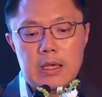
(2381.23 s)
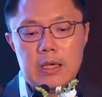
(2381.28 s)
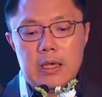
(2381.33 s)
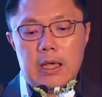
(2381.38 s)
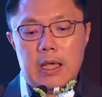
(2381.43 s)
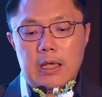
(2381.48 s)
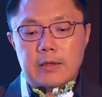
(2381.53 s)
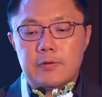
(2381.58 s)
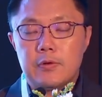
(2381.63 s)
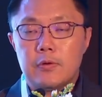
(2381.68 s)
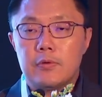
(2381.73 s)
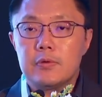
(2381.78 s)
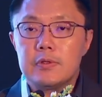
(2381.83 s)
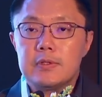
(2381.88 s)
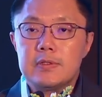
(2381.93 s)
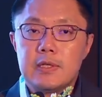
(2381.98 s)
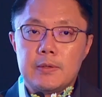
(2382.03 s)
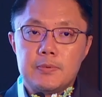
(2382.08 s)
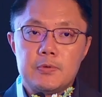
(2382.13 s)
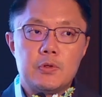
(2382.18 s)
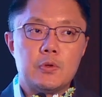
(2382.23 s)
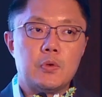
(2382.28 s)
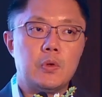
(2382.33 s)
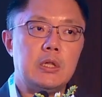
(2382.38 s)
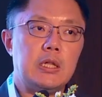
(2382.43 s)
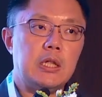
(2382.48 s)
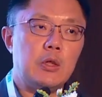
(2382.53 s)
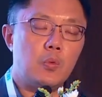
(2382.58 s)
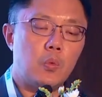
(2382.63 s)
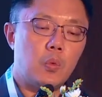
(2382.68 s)
And so
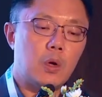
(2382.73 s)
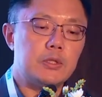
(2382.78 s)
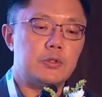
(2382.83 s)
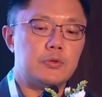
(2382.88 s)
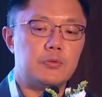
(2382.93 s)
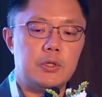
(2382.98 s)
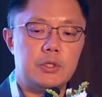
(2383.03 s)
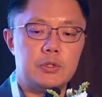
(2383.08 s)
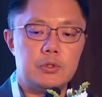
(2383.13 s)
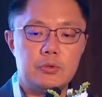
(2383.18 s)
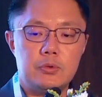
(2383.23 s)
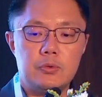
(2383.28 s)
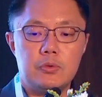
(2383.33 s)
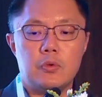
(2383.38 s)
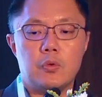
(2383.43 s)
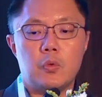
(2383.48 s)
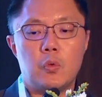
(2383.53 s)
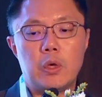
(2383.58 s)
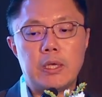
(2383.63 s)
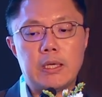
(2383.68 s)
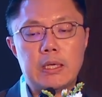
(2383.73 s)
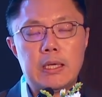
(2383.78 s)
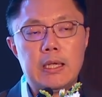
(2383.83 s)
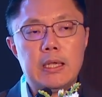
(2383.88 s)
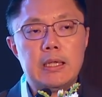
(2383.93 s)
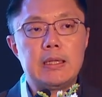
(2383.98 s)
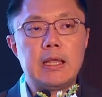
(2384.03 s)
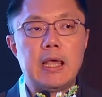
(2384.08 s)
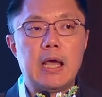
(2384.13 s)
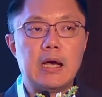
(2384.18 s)
subsequently, what do we do?
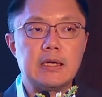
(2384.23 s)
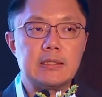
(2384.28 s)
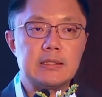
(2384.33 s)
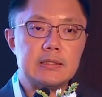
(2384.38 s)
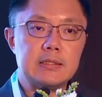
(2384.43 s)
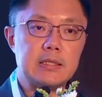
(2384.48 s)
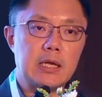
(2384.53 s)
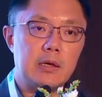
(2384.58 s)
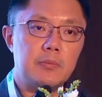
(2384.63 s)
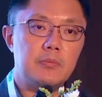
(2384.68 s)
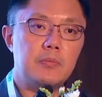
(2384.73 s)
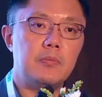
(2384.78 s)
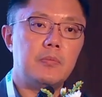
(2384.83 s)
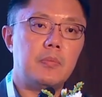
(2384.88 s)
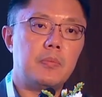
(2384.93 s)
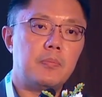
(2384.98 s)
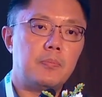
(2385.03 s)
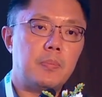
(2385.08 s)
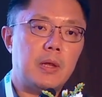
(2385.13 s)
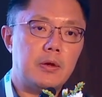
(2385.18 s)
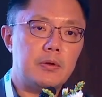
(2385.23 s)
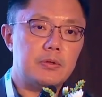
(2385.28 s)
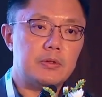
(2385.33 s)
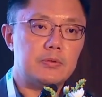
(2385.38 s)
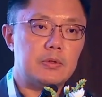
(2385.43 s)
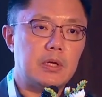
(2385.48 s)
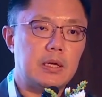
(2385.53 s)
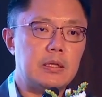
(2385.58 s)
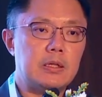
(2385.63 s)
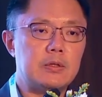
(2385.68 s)
Quickly, there are some
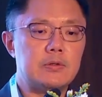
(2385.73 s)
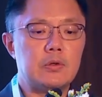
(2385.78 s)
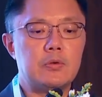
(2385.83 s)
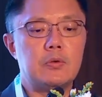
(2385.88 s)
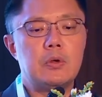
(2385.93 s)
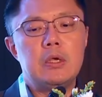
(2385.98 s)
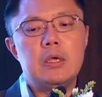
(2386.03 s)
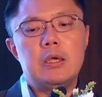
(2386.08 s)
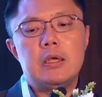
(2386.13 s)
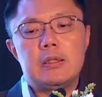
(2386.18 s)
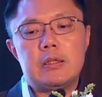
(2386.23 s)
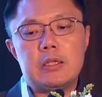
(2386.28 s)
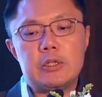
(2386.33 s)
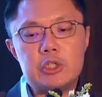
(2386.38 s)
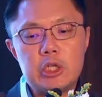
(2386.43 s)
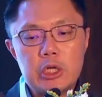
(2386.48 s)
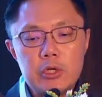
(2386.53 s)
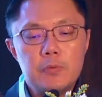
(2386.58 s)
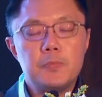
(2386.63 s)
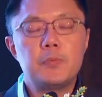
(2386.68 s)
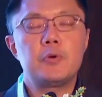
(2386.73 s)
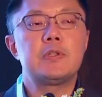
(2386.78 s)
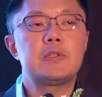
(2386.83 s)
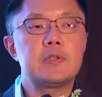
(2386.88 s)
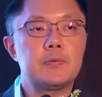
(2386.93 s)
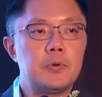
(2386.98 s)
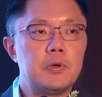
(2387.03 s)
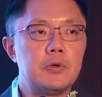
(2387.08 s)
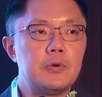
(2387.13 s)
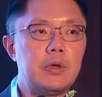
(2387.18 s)
peritonitis. So the general
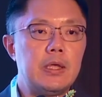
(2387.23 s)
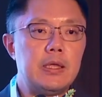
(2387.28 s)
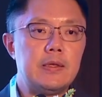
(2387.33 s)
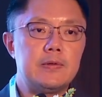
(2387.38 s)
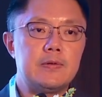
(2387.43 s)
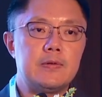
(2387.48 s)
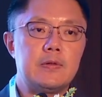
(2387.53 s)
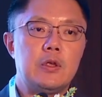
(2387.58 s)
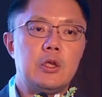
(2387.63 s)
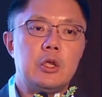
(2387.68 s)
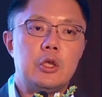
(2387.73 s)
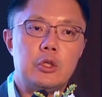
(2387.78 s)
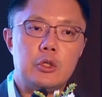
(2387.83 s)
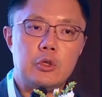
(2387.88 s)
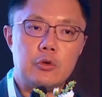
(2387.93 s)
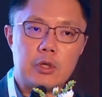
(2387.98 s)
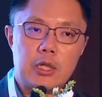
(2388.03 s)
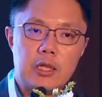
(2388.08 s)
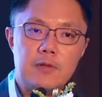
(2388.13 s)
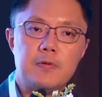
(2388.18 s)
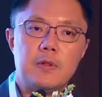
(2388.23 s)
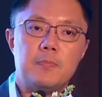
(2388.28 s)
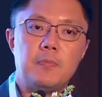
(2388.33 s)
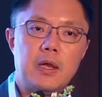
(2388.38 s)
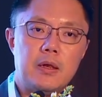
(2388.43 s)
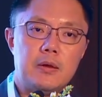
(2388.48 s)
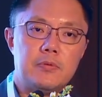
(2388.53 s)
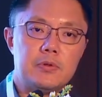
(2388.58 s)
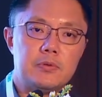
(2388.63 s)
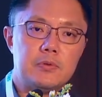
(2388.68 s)
principle is you give the
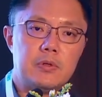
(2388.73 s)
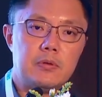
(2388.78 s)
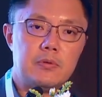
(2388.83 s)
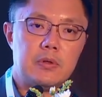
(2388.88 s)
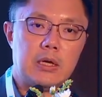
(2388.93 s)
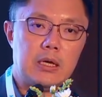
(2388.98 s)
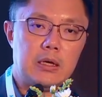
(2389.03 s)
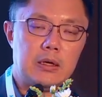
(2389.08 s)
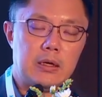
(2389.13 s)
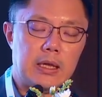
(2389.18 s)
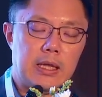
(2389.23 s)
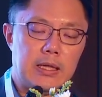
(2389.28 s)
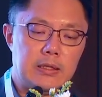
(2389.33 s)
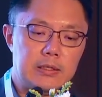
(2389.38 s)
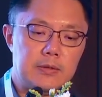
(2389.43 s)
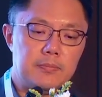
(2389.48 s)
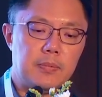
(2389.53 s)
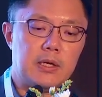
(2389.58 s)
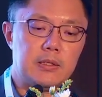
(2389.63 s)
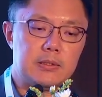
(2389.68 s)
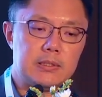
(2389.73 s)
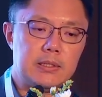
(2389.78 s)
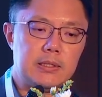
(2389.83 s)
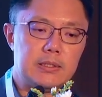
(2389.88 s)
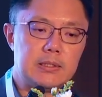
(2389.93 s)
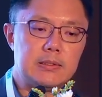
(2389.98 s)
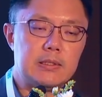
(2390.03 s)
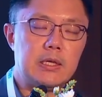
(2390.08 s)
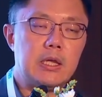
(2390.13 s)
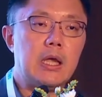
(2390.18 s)
peritoneal
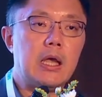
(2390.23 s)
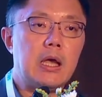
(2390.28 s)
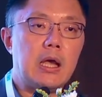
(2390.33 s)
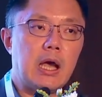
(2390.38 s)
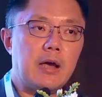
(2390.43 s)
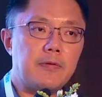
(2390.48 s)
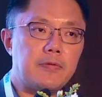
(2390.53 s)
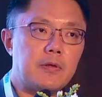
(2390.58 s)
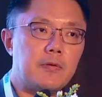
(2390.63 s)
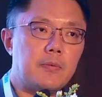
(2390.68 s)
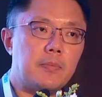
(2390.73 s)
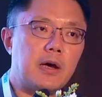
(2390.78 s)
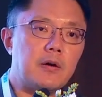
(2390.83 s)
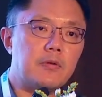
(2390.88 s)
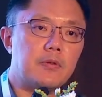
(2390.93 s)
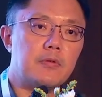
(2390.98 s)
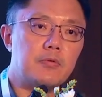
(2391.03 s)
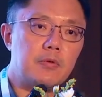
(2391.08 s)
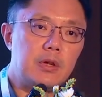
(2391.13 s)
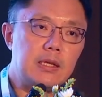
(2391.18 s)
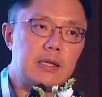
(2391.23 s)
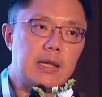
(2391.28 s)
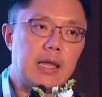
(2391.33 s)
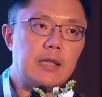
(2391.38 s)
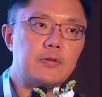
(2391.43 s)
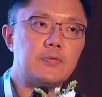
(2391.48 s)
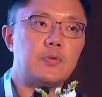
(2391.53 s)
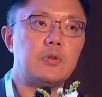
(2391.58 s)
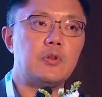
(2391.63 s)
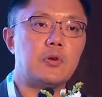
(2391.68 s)
antibiotics After about 3
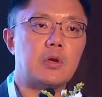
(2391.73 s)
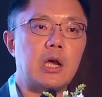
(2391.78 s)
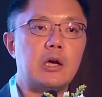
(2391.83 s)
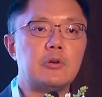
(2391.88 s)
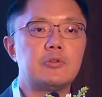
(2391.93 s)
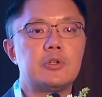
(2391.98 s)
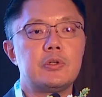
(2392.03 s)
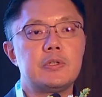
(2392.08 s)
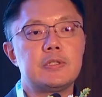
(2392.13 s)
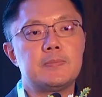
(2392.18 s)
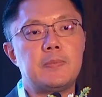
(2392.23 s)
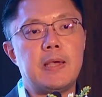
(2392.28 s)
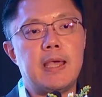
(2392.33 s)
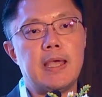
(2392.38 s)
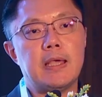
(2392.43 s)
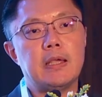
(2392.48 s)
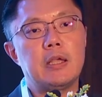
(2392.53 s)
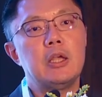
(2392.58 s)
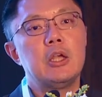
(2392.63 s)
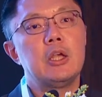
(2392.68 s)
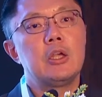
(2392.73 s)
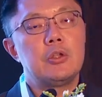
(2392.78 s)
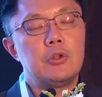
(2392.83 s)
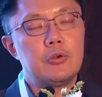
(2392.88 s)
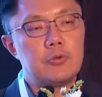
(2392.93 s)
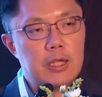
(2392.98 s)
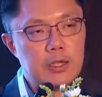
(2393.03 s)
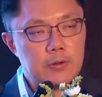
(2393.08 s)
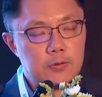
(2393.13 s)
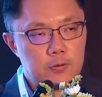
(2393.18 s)
days, when your culture is back,
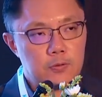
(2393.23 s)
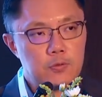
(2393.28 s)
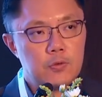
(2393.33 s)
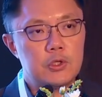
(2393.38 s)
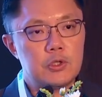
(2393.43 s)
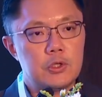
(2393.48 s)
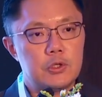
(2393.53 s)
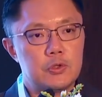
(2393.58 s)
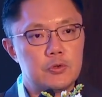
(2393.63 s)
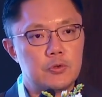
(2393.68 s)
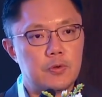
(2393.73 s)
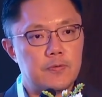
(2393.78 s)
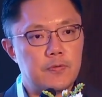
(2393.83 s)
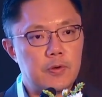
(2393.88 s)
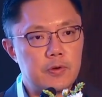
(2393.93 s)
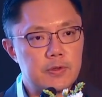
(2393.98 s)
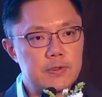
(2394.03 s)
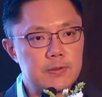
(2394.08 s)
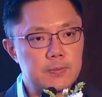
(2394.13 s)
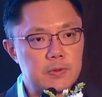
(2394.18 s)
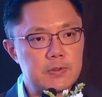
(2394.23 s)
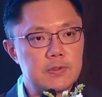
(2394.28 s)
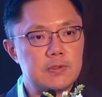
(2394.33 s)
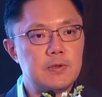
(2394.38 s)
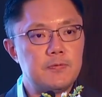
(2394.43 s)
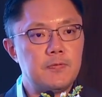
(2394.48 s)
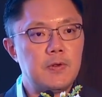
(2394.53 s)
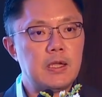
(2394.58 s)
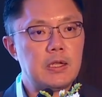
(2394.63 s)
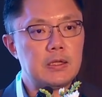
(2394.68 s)
you then switch it to a very
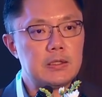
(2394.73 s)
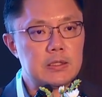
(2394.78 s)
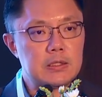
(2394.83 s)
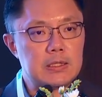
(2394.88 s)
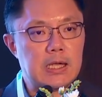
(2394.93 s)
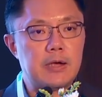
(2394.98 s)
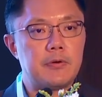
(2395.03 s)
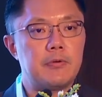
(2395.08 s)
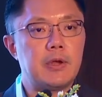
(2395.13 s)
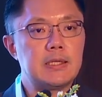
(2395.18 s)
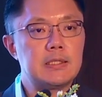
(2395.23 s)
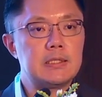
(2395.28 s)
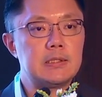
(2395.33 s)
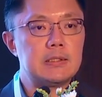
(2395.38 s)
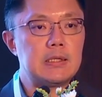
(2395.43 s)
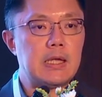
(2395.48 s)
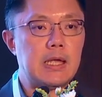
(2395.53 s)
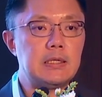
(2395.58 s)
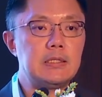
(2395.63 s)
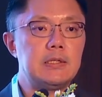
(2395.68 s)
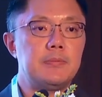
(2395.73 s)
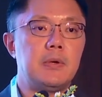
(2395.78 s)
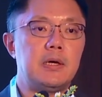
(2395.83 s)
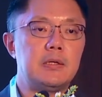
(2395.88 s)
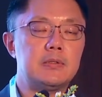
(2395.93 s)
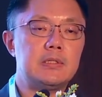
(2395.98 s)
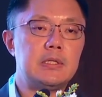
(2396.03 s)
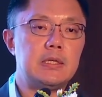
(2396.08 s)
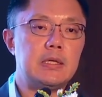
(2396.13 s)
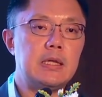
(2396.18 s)
specific directed
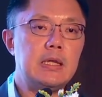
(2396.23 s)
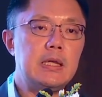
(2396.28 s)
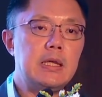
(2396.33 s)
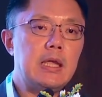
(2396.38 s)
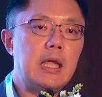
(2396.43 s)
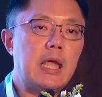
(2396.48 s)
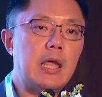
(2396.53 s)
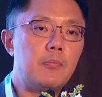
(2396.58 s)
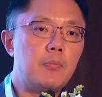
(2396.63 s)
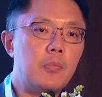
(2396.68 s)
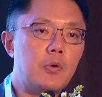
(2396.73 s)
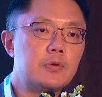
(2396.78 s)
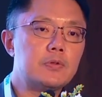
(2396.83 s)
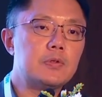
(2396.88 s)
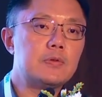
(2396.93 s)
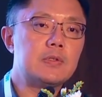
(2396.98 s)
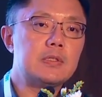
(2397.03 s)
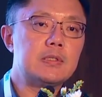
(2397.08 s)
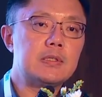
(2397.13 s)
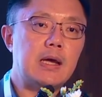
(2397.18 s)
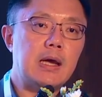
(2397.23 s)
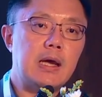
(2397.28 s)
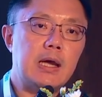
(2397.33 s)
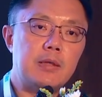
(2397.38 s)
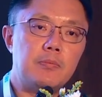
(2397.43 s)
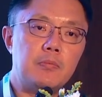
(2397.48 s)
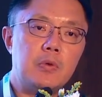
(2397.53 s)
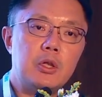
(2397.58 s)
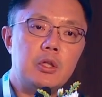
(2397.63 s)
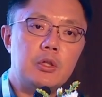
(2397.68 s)
antibiotic. And most of the
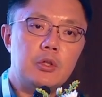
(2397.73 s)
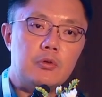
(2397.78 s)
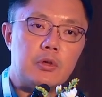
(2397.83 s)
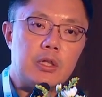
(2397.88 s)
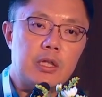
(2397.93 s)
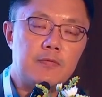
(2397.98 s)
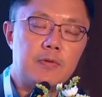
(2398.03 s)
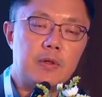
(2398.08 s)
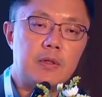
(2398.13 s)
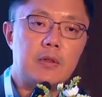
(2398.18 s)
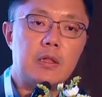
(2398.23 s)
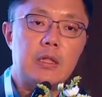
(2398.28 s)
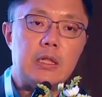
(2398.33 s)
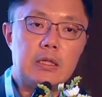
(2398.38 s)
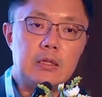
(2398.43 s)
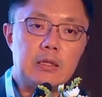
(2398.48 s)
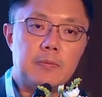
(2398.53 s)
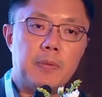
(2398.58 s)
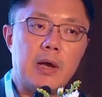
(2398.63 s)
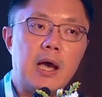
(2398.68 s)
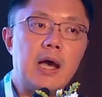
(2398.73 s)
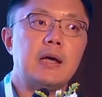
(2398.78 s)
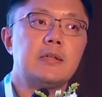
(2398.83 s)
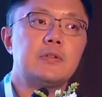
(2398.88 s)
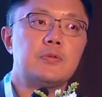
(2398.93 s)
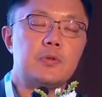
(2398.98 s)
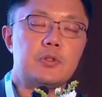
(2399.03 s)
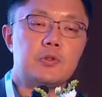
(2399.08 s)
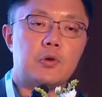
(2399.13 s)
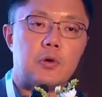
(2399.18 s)
time, you give it, in the
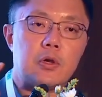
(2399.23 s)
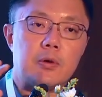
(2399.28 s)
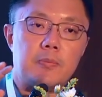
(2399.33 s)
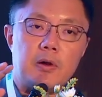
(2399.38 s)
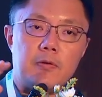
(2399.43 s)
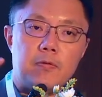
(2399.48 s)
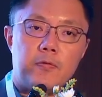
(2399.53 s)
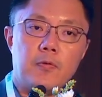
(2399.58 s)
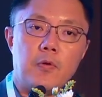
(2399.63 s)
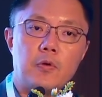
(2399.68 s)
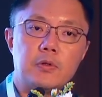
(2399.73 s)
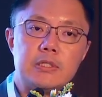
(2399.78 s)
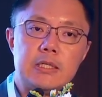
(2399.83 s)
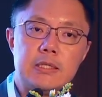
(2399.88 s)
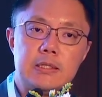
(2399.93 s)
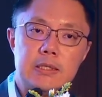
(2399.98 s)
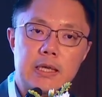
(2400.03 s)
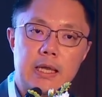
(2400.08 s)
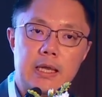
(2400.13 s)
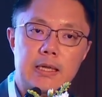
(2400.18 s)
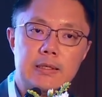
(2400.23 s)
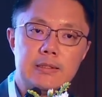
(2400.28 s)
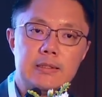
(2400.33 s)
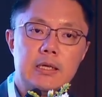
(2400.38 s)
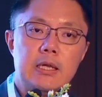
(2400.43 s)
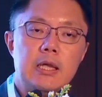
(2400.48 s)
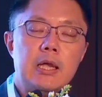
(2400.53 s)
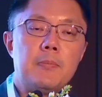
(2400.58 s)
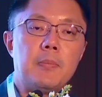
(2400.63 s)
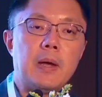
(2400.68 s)
past, we talk about 14 days,
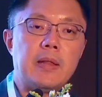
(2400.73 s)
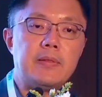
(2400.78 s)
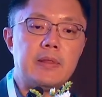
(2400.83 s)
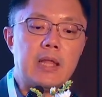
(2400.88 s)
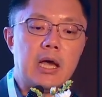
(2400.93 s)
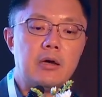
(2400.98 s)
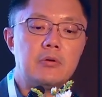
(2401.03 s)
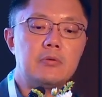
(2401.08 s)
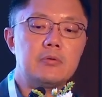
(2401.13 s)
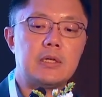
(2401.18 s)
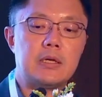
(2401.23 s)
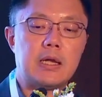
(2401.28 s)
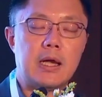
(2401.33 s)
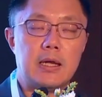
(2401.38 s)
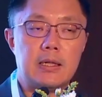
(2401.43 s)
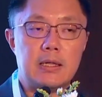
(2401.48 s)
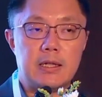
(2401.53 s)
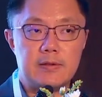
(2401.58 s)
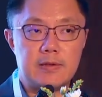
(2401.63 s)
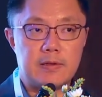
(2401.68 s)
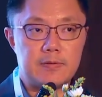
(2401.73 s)
but now the guidelines have